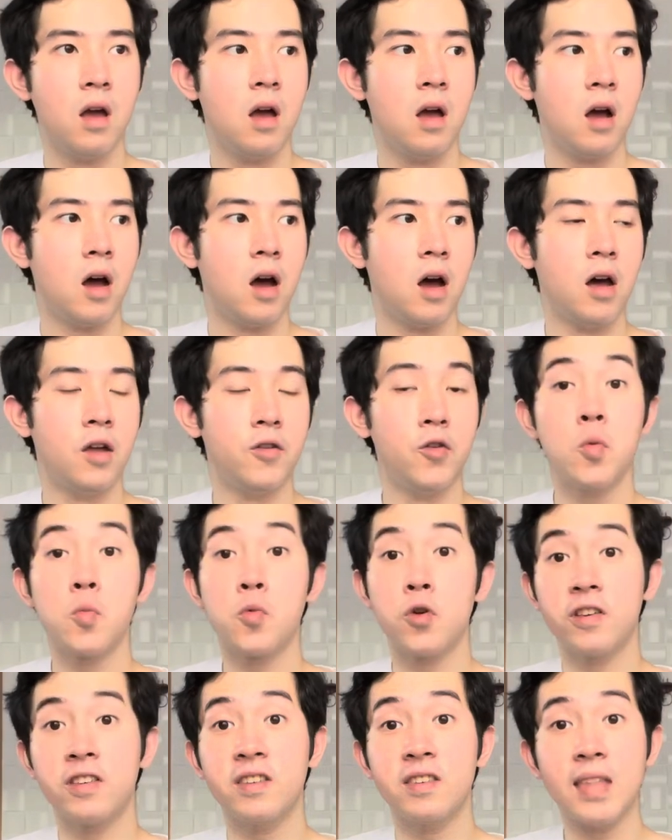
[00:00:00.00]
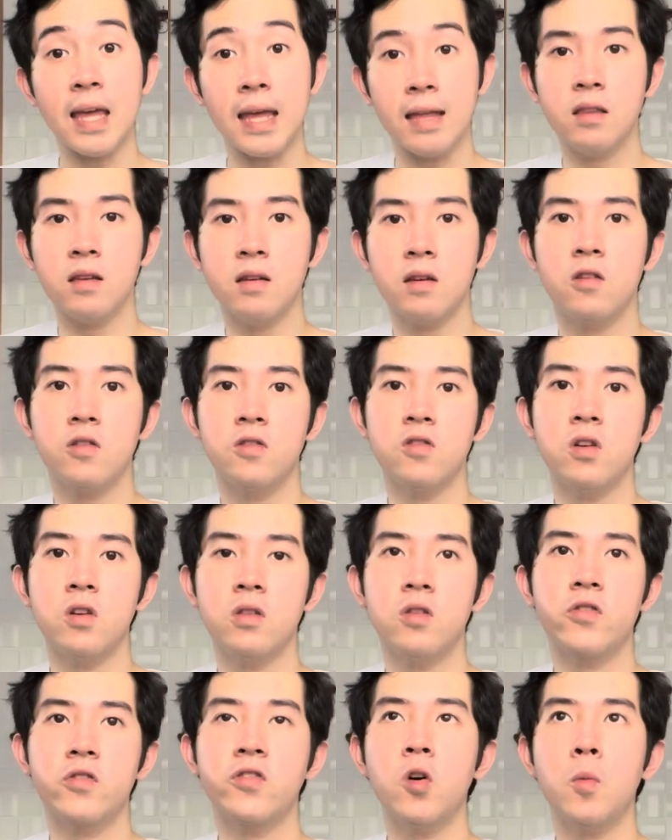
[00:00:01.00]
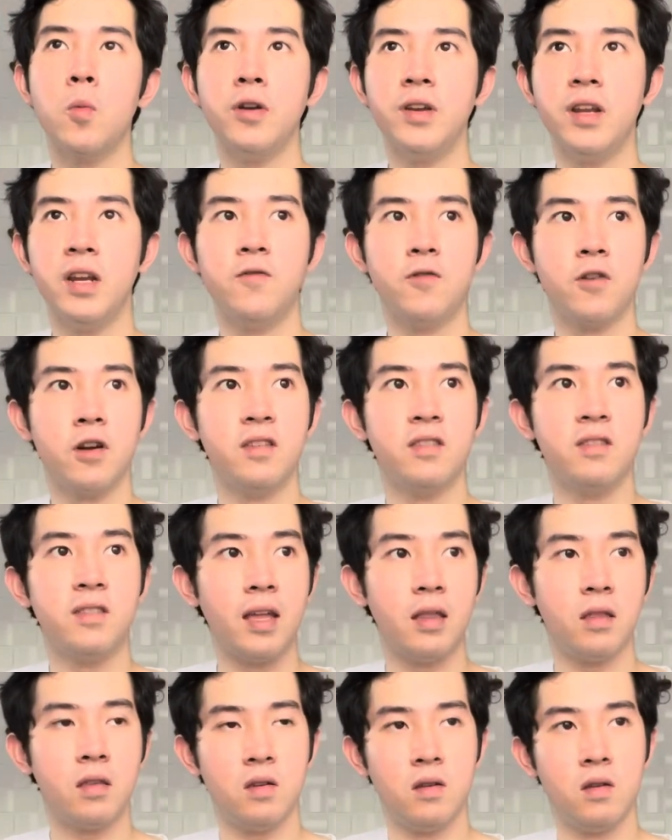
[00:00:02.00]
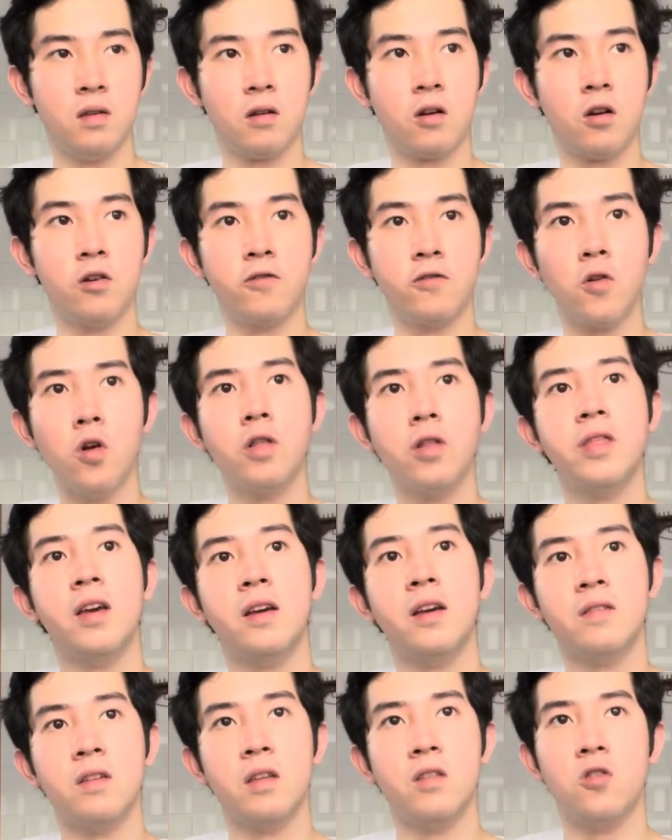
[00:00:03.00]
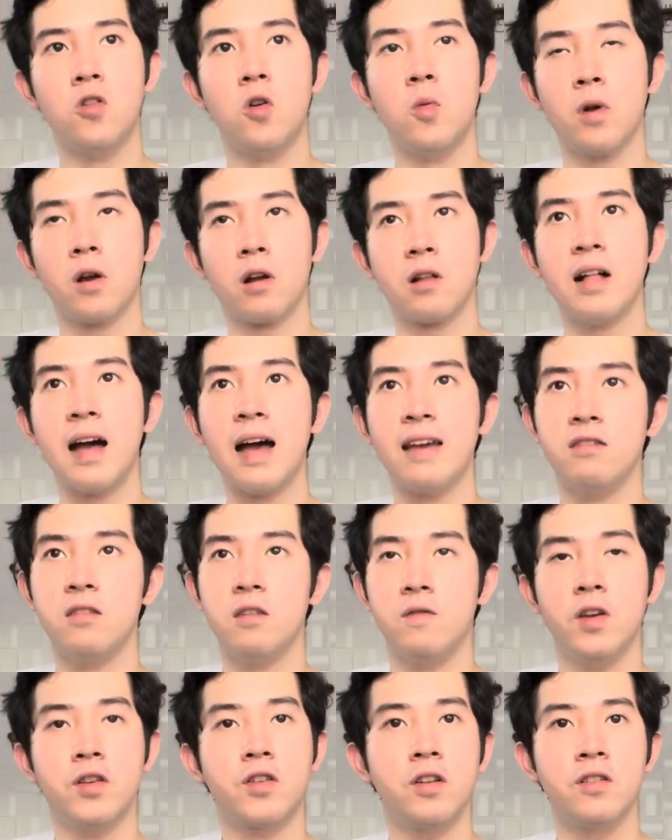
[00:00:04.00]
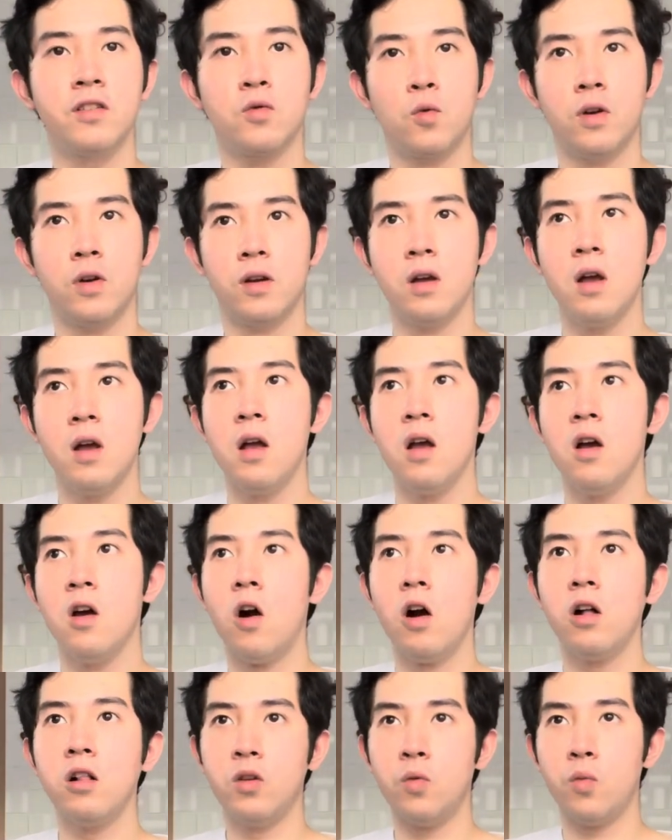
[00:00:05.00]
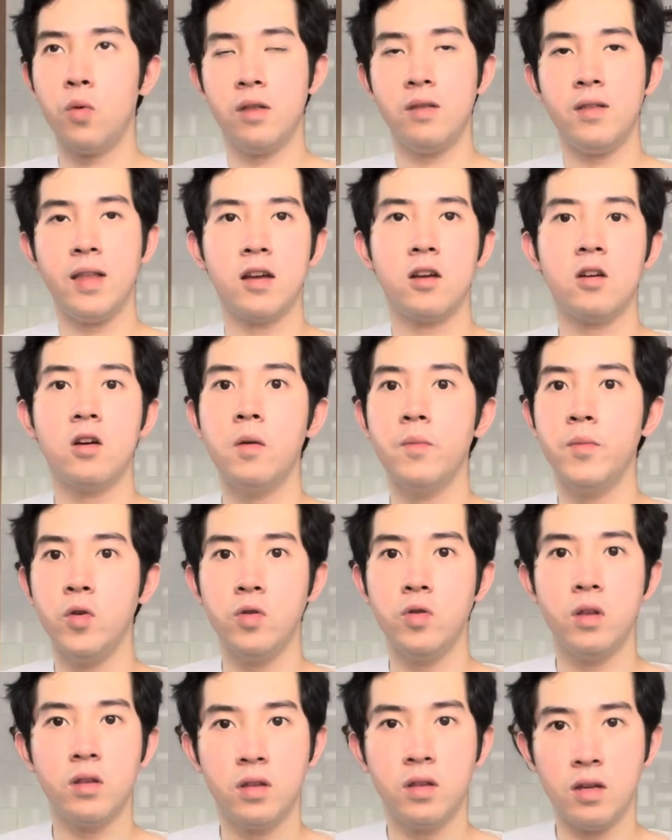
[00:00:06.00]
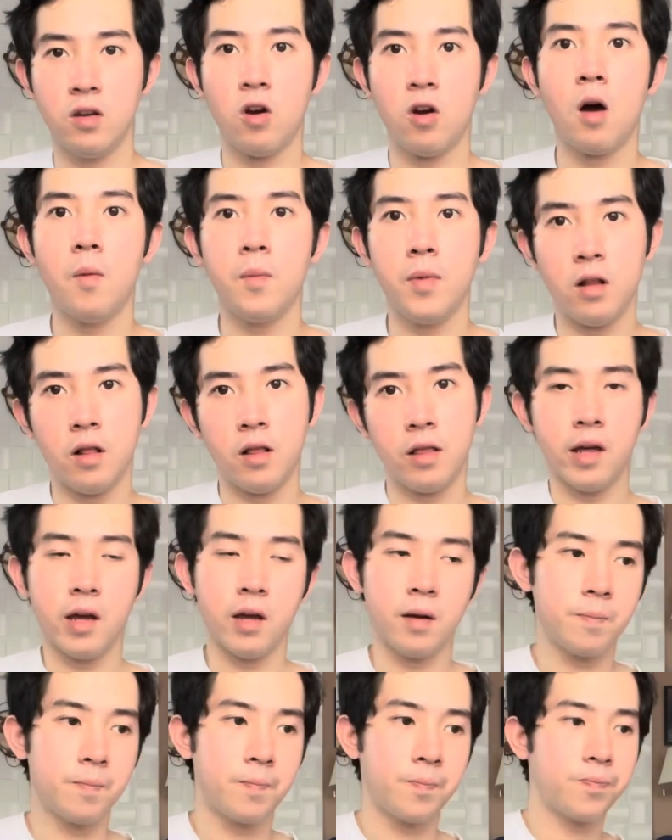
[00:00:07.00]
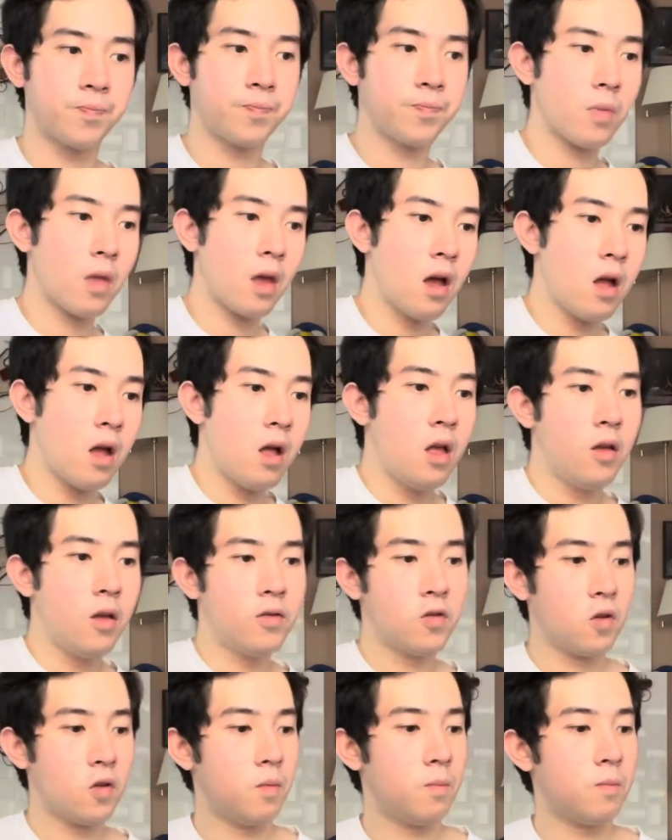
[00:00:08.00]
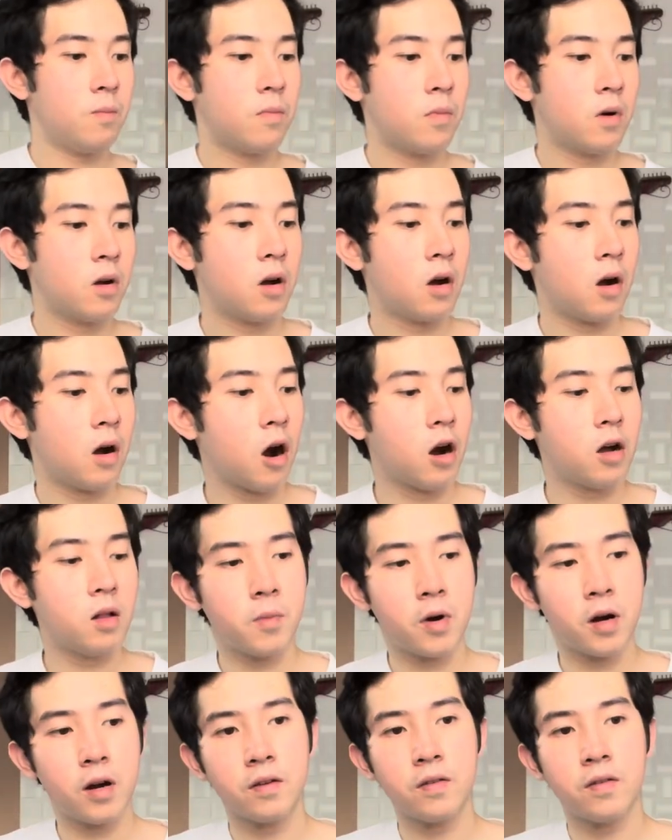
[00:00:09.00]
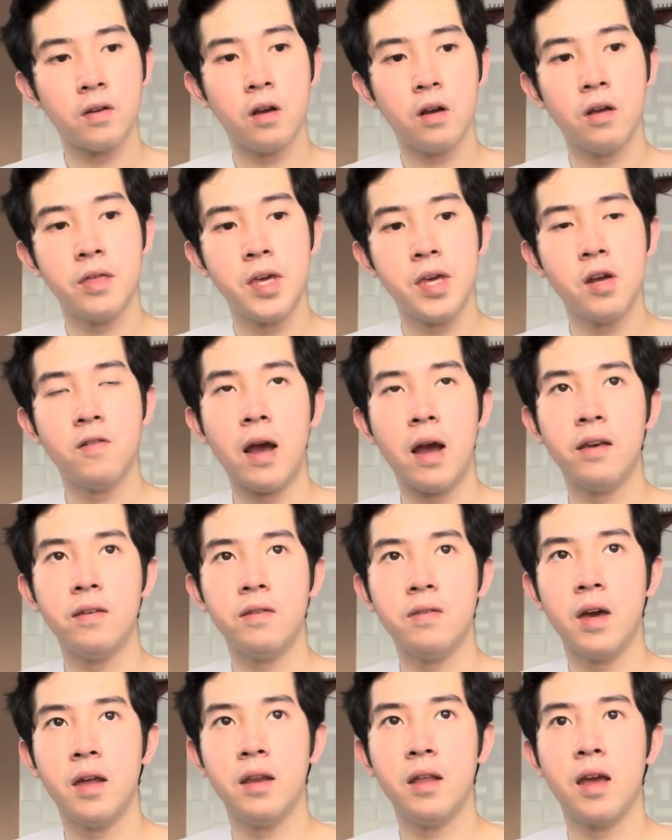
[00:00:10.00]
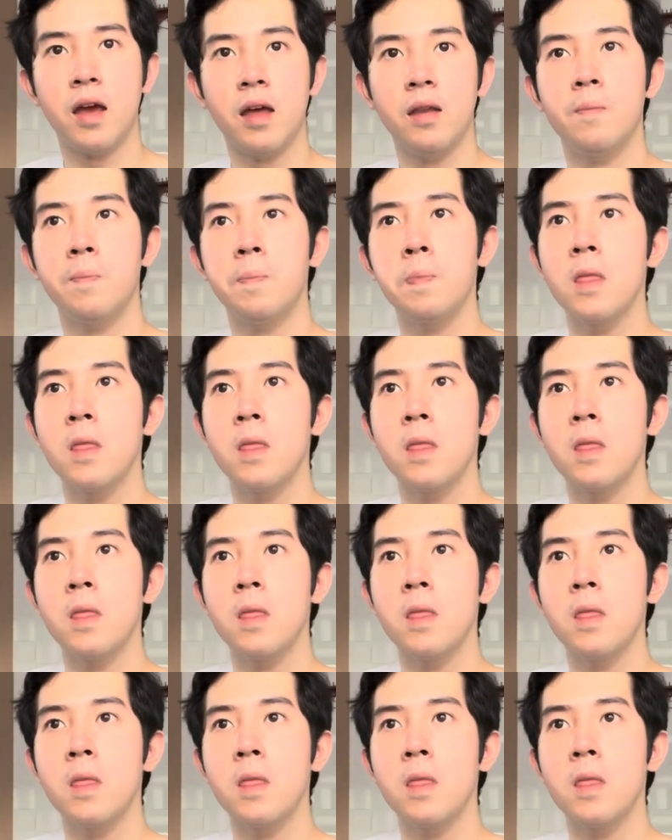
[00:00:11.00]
no more state. There's no more need for a state to control things, and there are no more class divisions. We're all in one like community, communal thing. So Karl Marx theorized that, again,